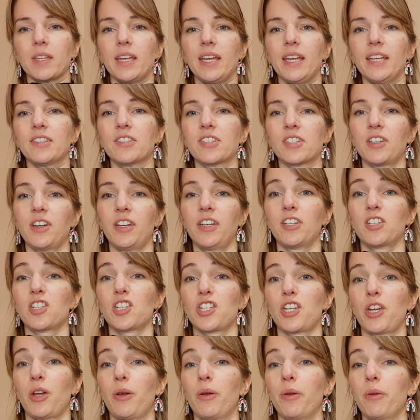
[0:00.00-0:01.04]
it's going to
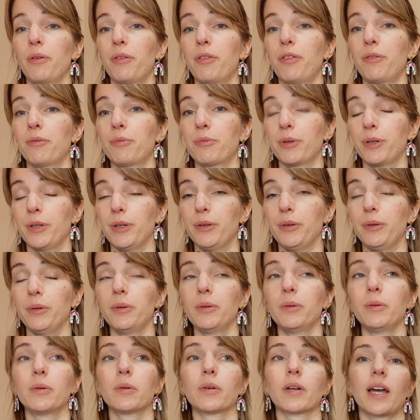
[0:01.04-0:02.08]
show
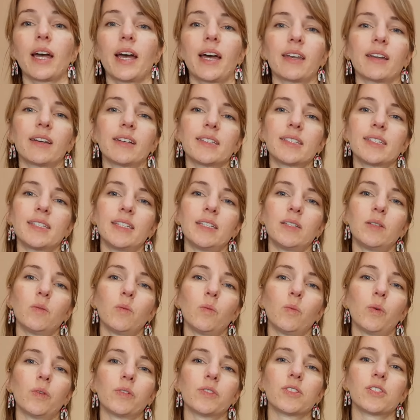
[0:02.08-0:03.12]
through, and I didn't
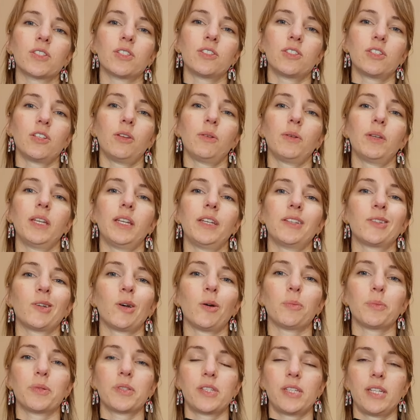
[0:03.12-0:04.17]
want to do any
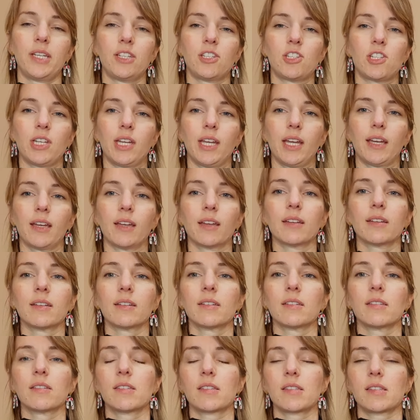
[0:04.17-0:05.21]
top stitching.
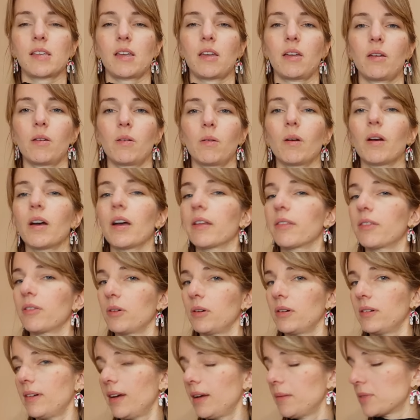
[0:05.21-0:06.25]
So I
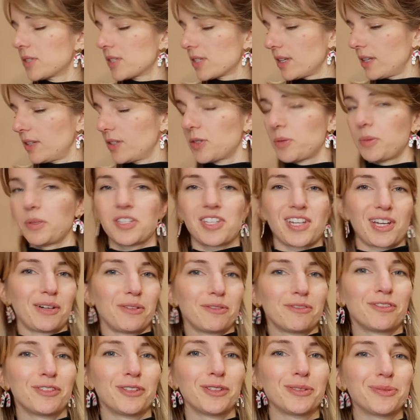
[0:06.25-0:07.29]
thought I'm just going to switch
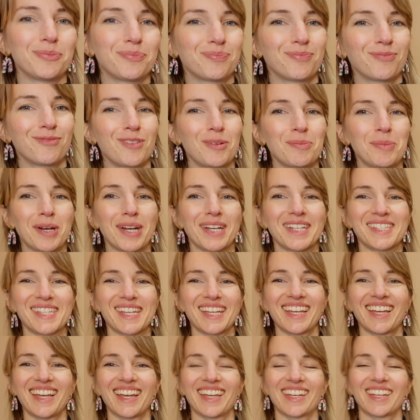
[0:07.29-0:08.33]
out for for
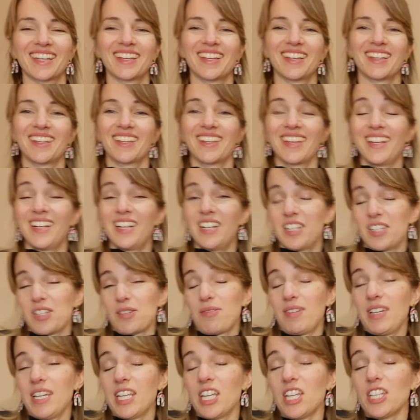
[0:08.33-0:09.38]
binding, and it looks
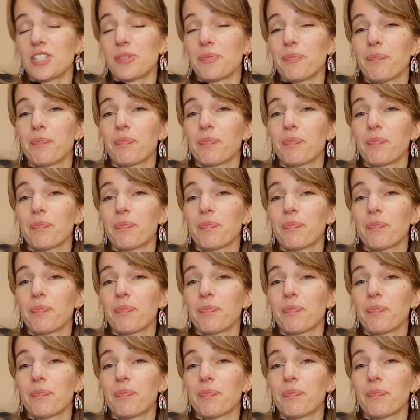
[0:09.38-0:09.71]
really good.